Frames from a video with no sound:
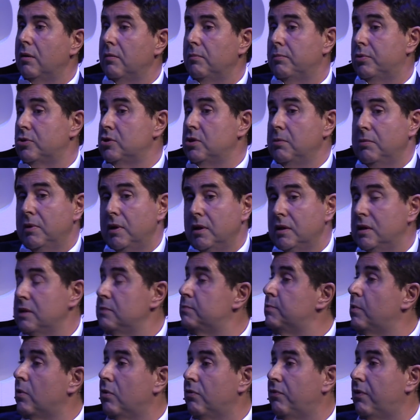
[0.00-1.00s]
possibilities
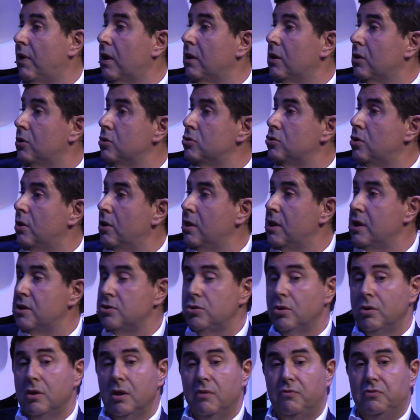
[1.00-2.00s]
for further
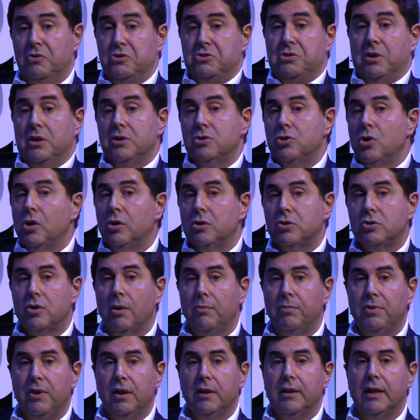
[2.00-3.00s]
consolidation in the future. It's not
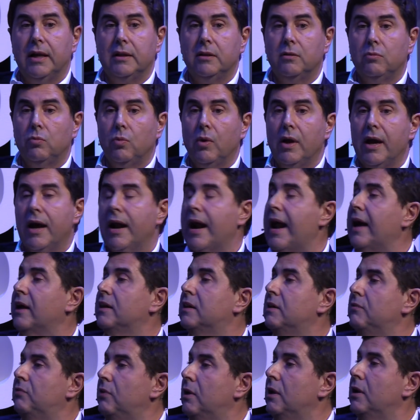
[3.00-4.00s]
something that we are
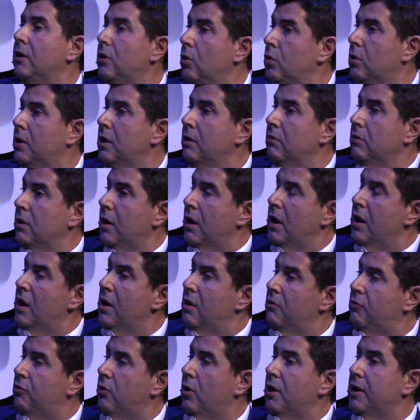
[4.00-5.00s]
actively looking
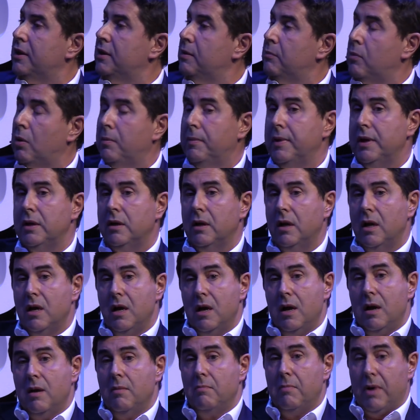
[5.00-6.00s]
for at the moment,
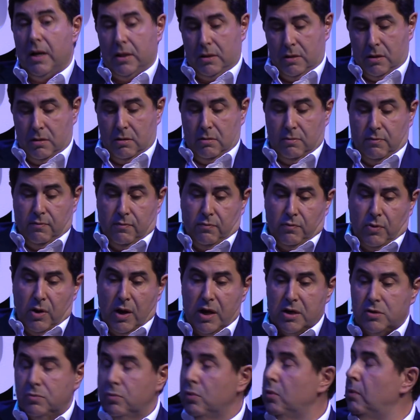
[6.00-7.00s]
but for
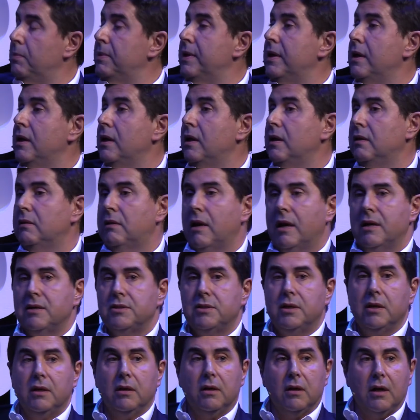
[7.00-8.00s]
us will be
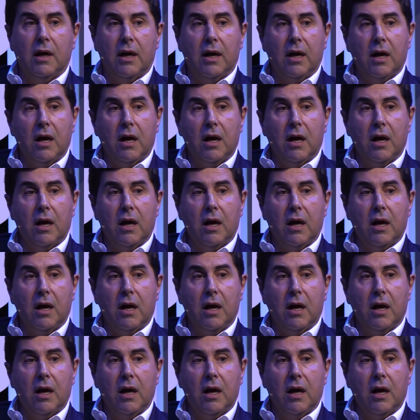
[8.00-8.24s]
interesting